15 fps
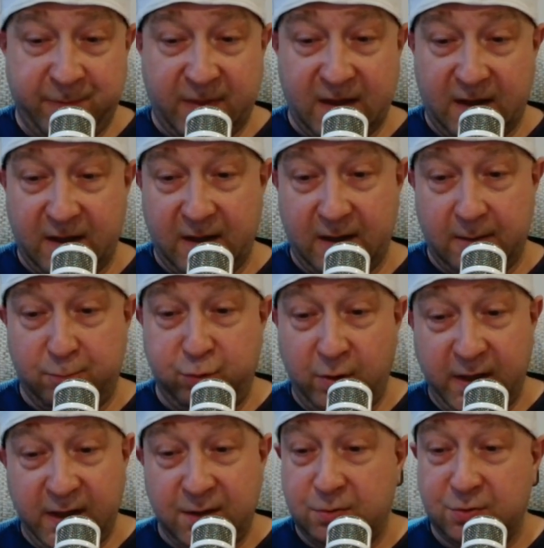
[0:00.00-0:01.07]

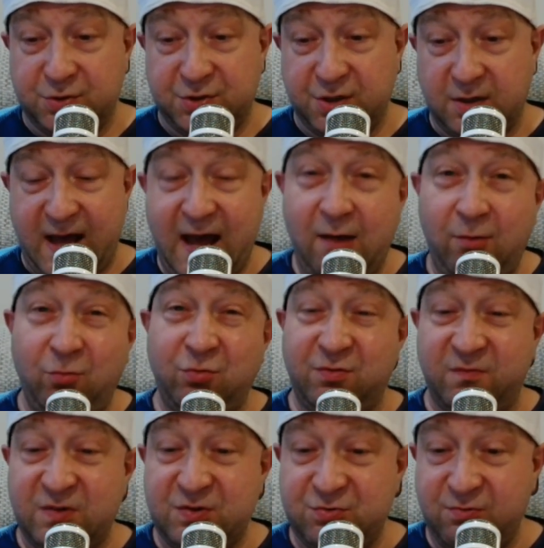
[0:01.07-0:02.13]
Prequels, you got House of
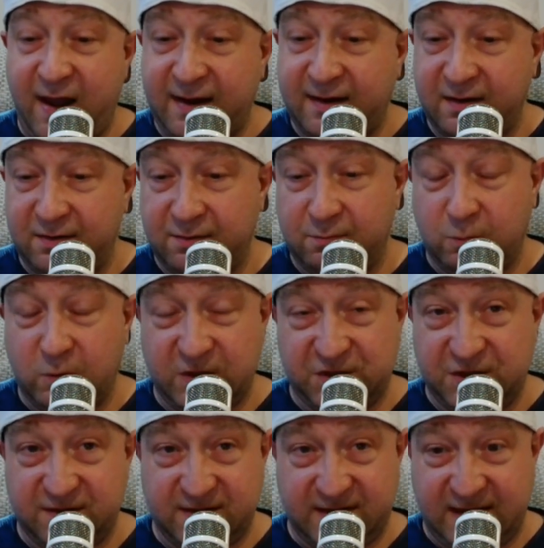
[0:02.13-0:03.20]
the Dragon, which
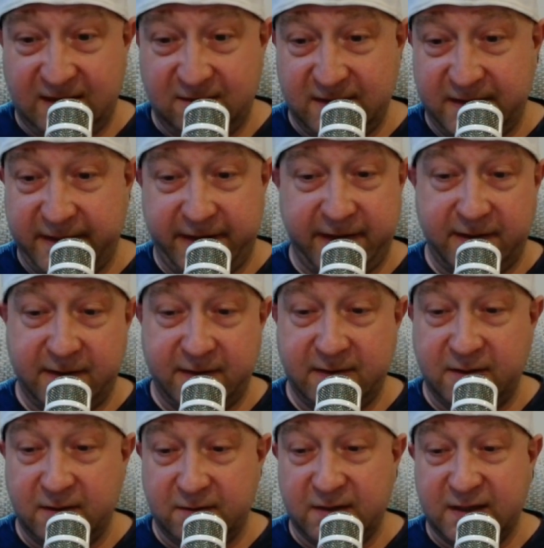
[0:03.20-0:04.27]
is killing it. You
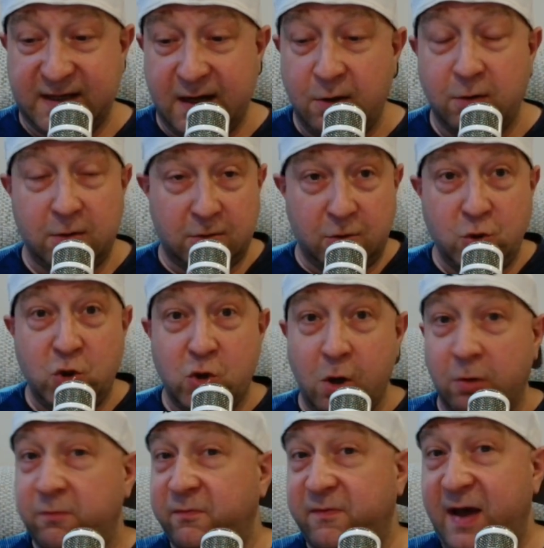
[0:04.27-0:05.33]
got the
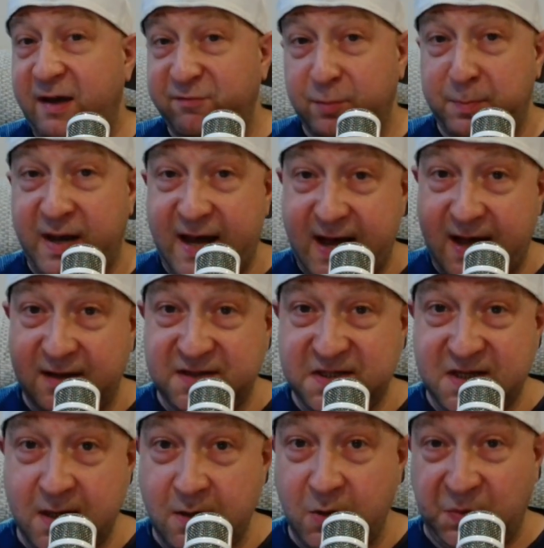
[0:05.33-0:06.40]
Godfather Part
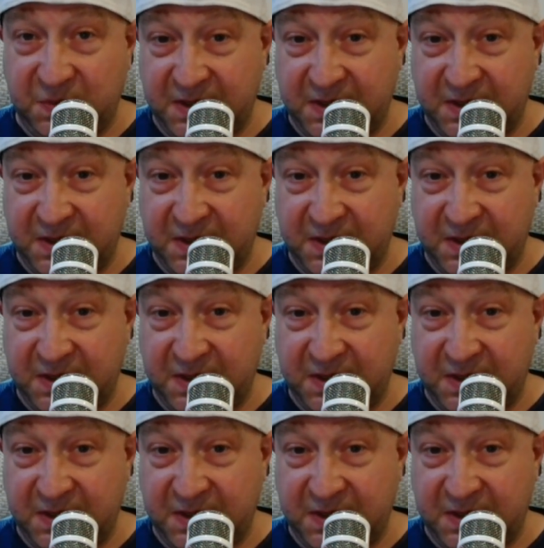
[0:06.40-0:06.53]
2.